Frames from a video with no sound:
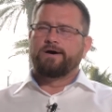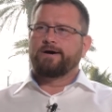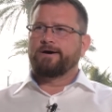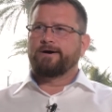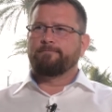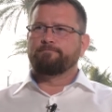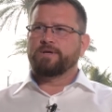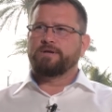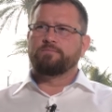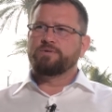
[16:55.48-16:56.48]

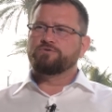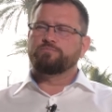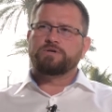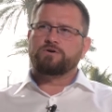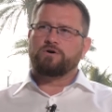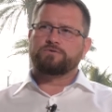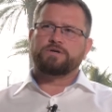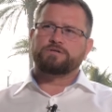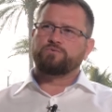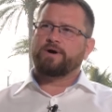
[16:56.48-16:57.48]
In a B2B
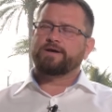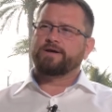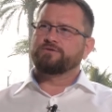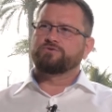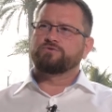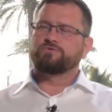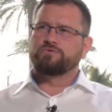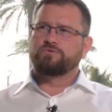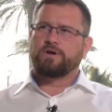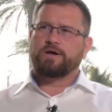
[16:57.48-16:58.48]
context, why can't you
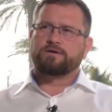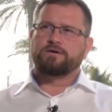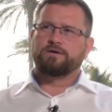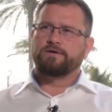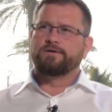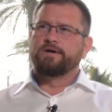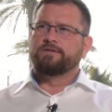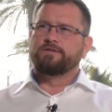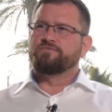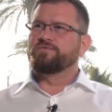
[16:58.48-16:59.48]
do like the
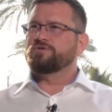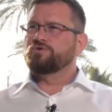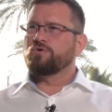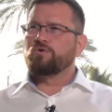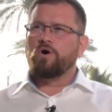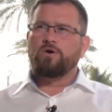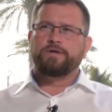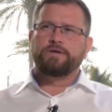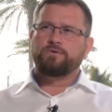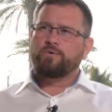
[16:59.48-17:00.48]
video
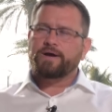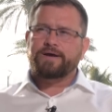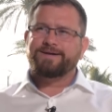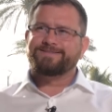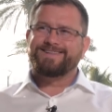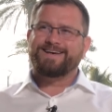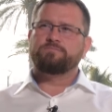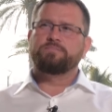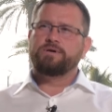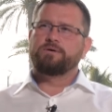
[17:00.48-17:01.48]
calling? Why can't
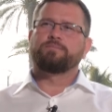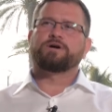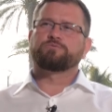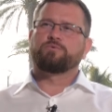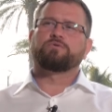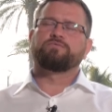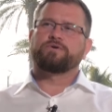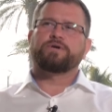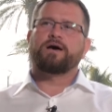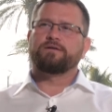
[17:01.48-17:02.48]
that be a much more of
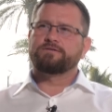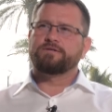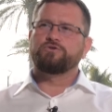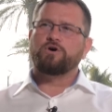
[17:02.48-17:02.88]
a reality?